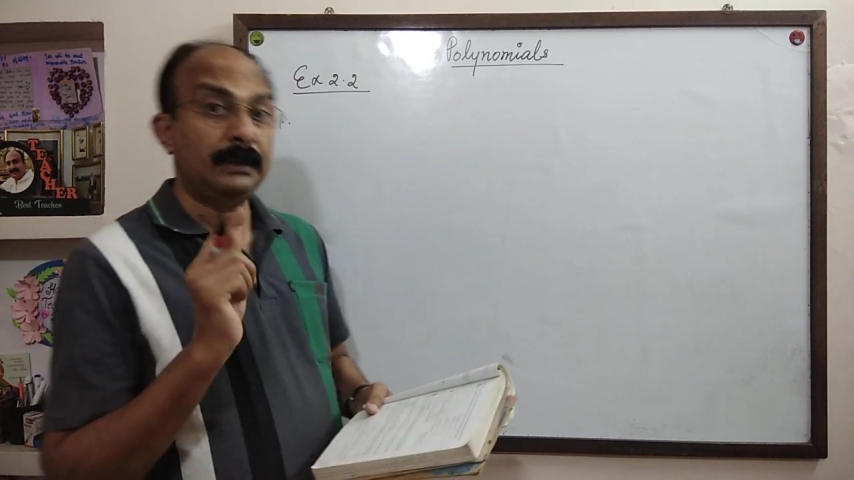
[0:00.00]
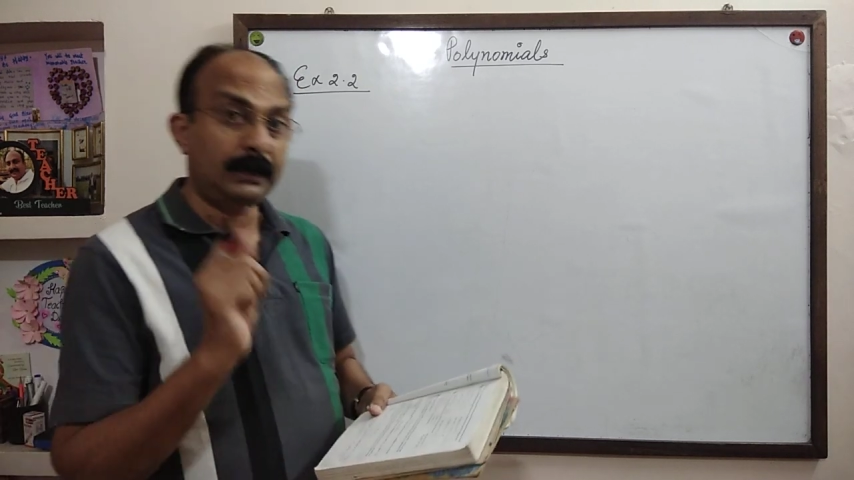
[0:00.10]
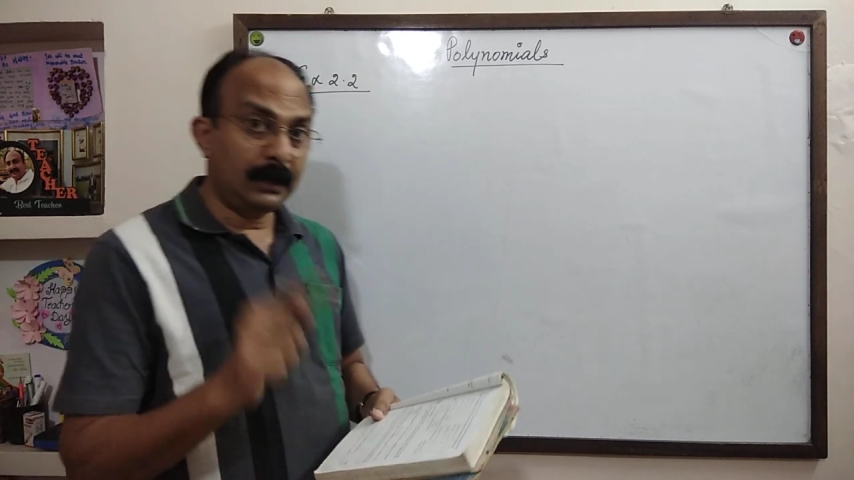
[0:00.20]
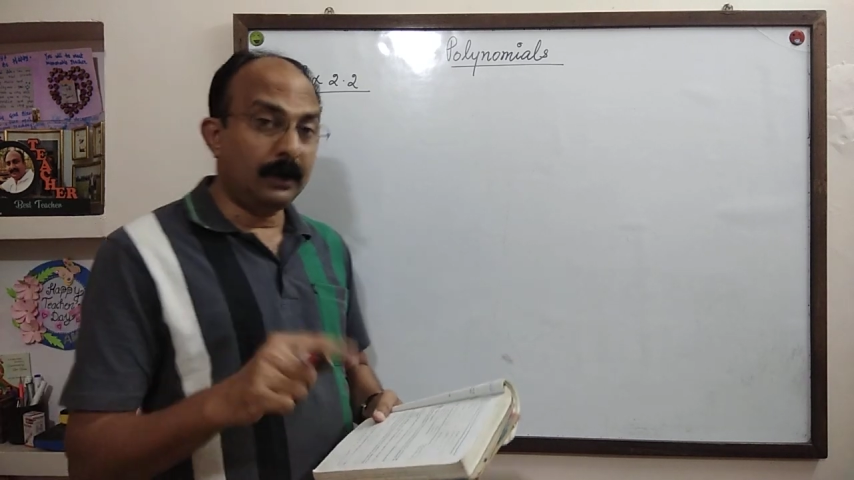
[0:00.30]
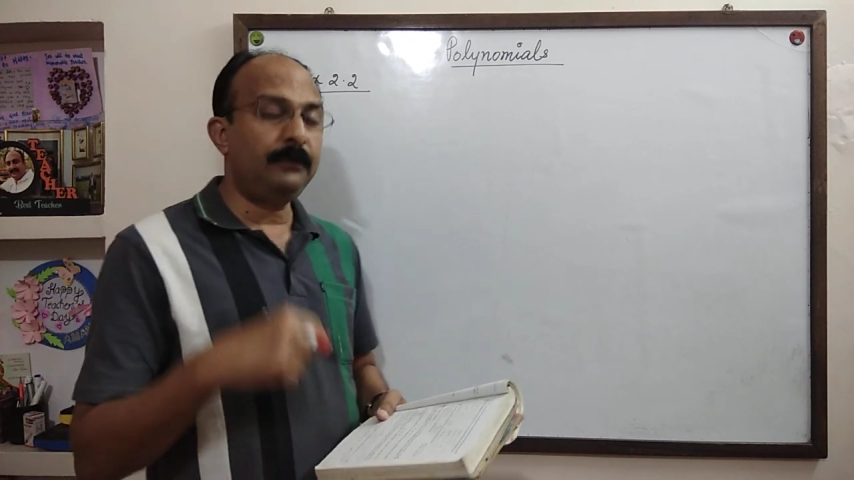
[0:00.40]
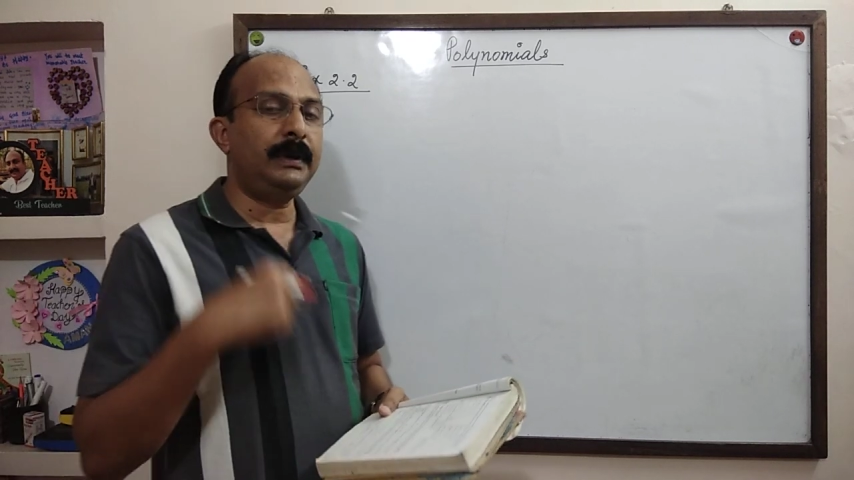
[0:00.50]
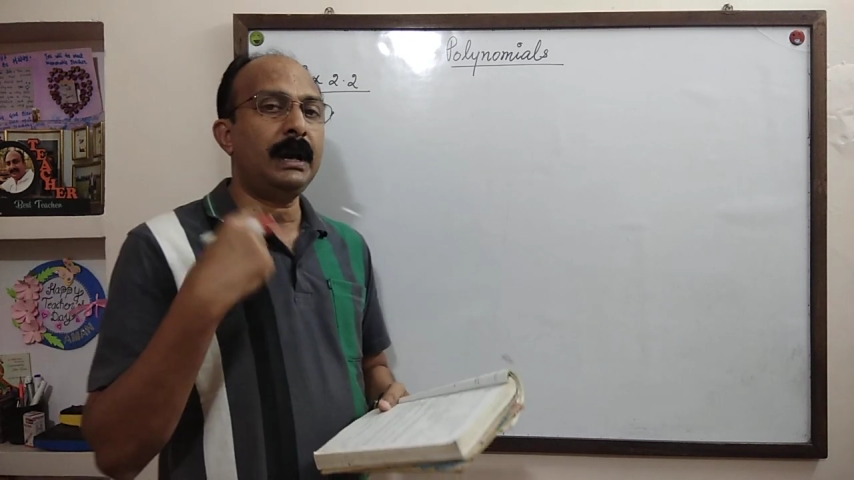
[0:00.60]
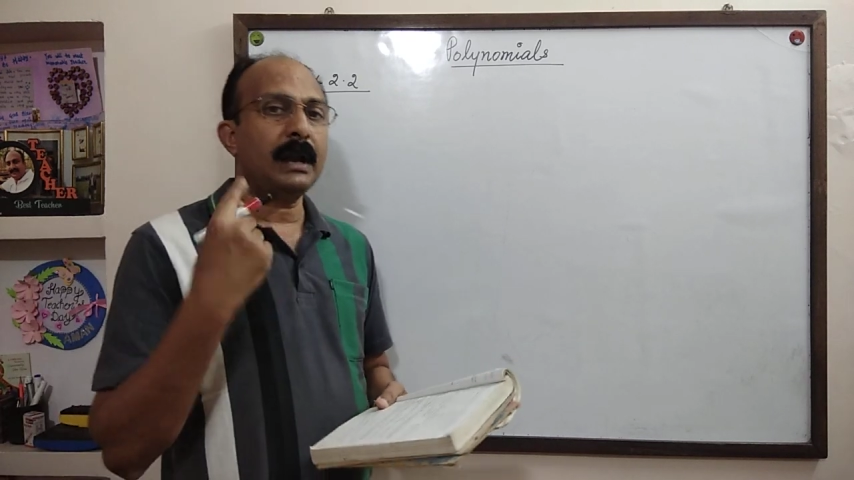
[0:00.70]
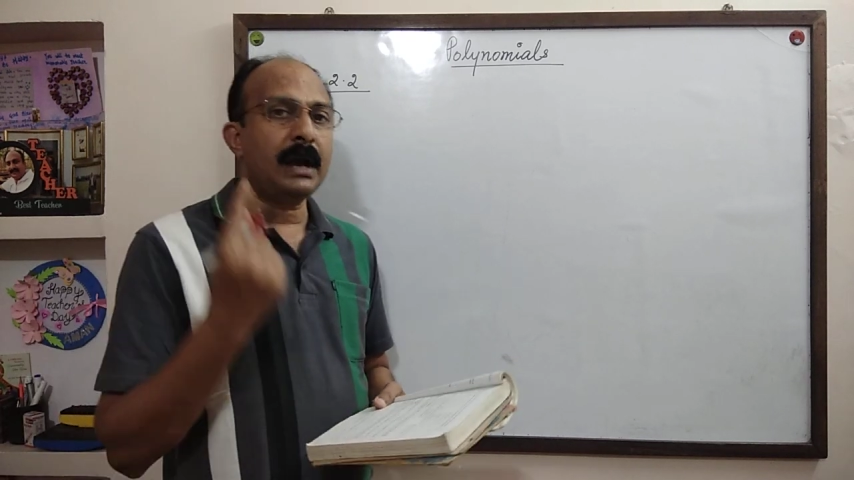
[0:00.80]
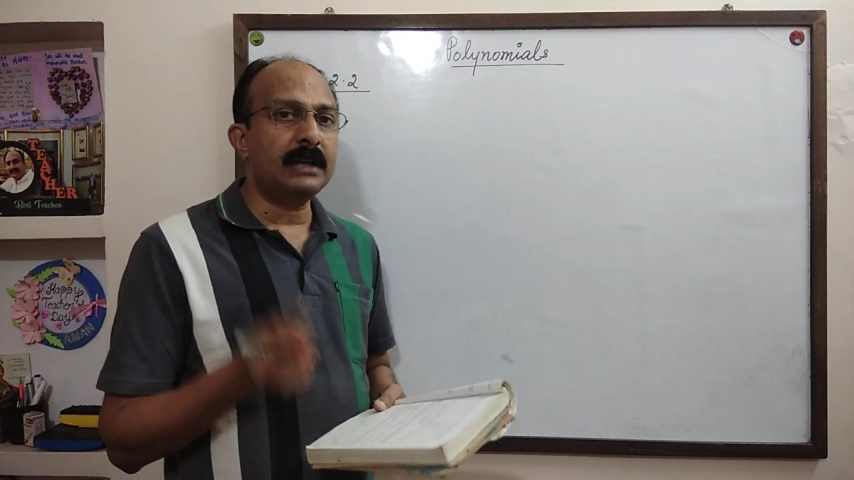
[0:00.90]
Now we are
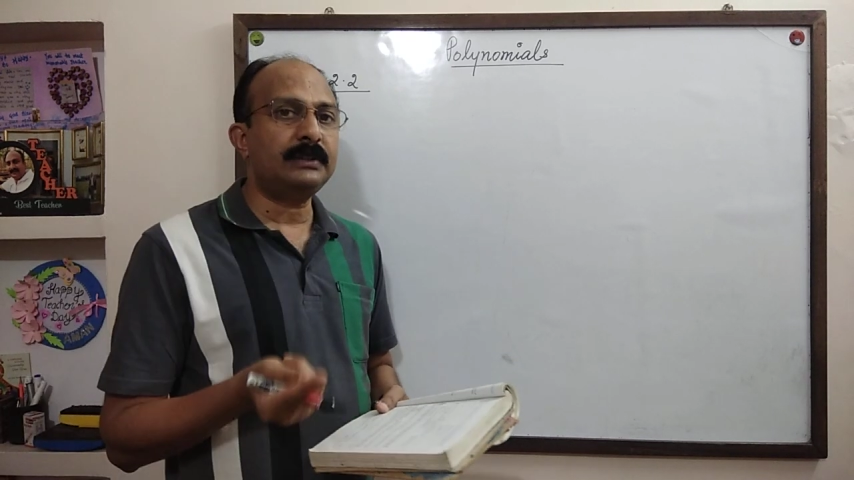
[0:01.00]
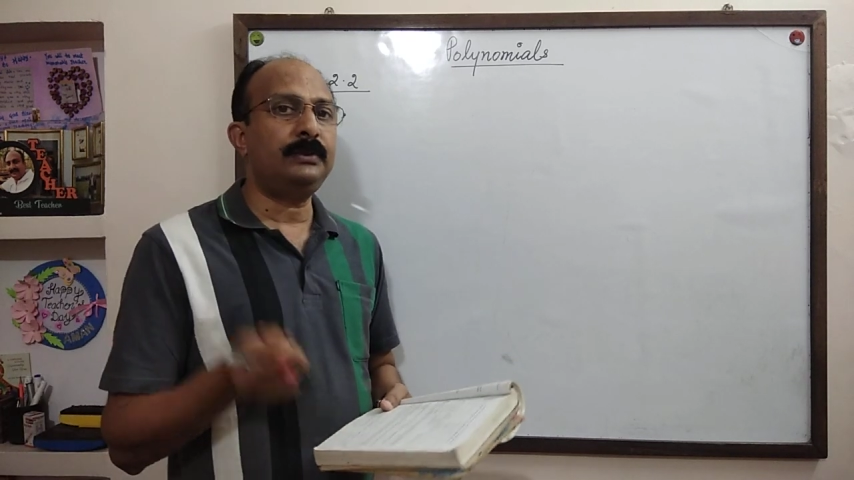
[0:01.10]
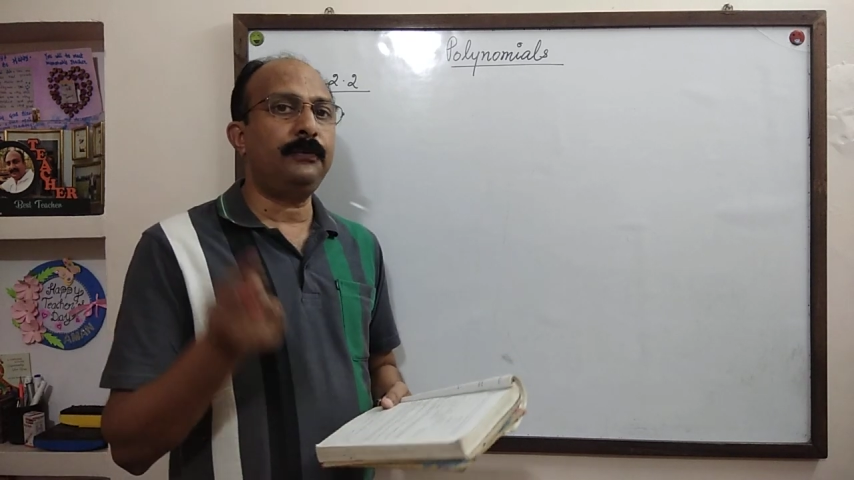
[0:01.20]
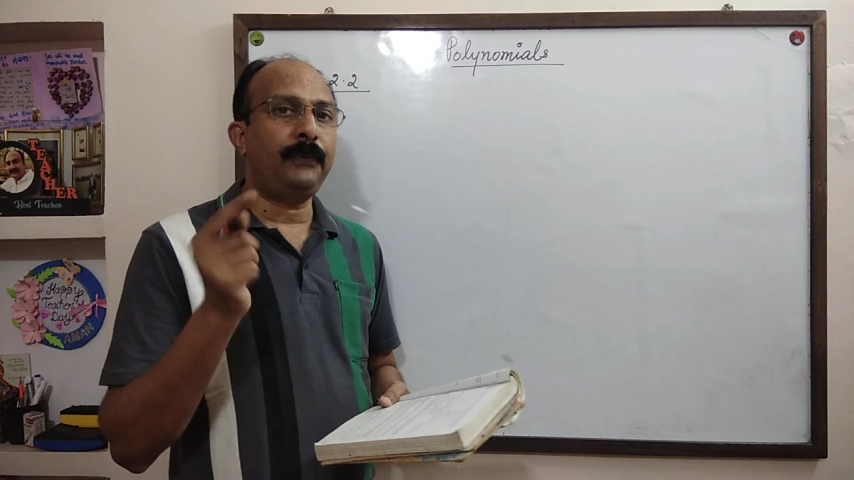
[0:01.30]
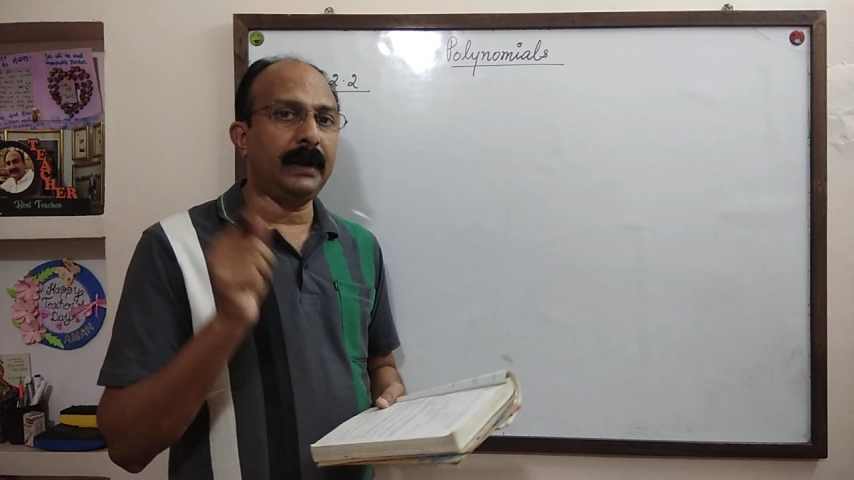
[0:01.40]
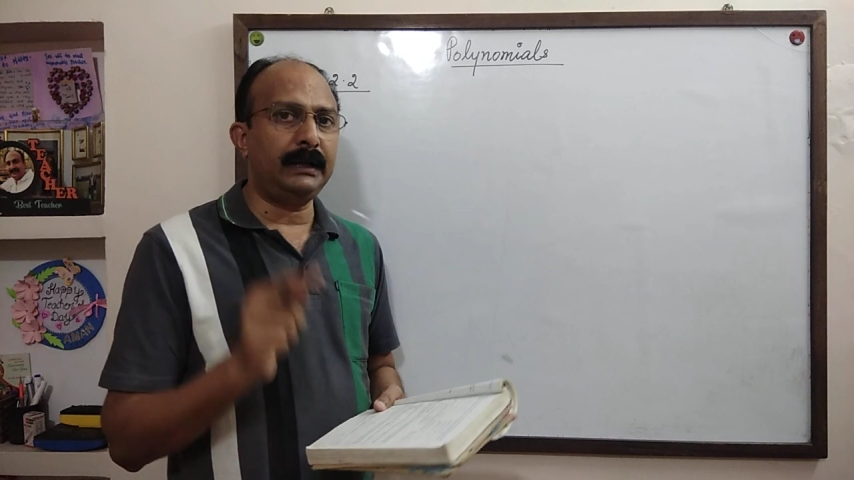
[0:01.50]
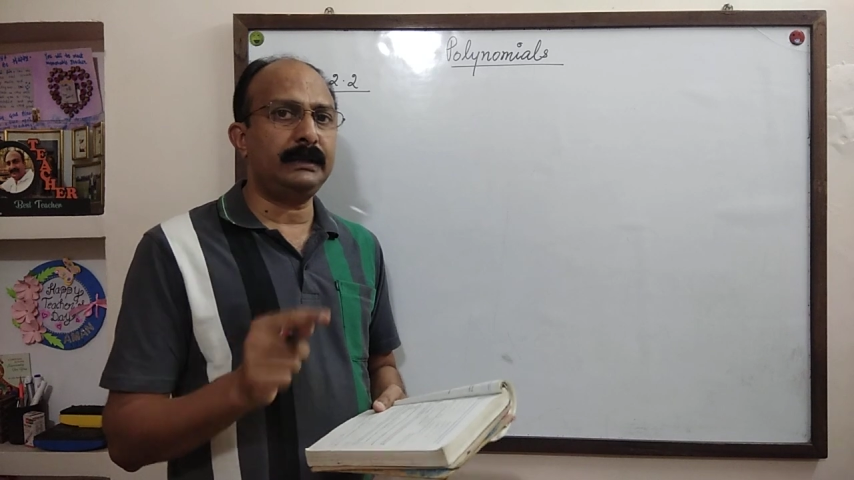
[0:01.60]
asked to find